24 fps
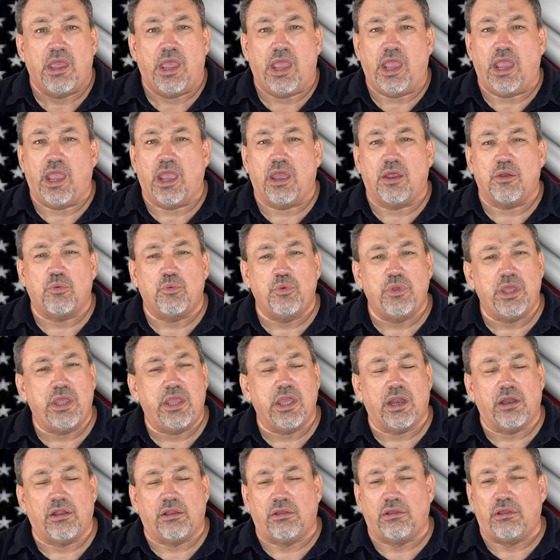And we
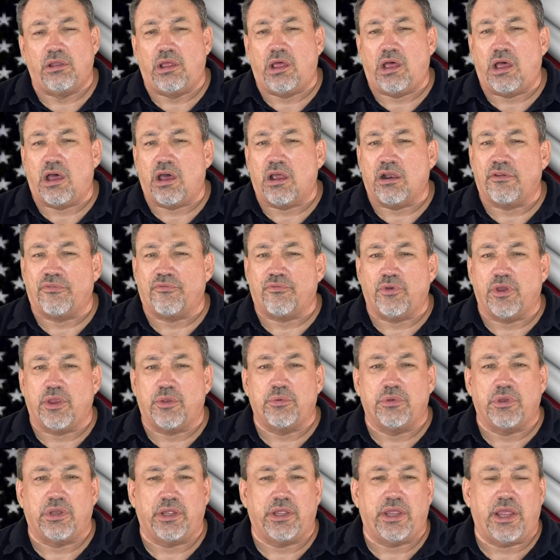get a lot of
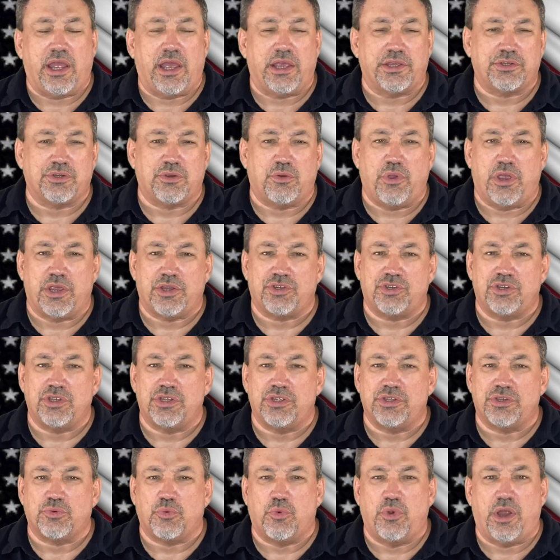frequently asked
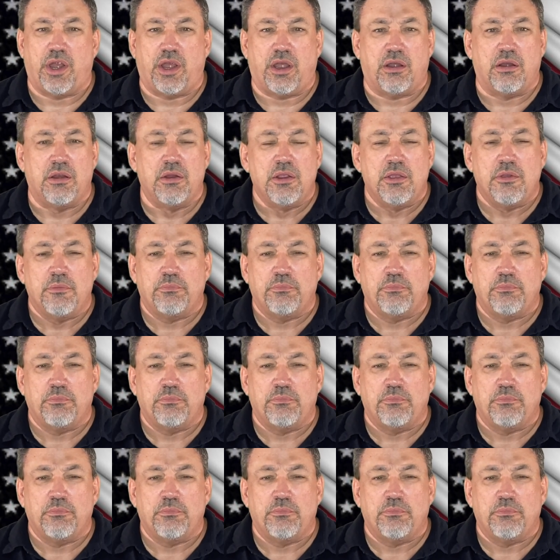questions where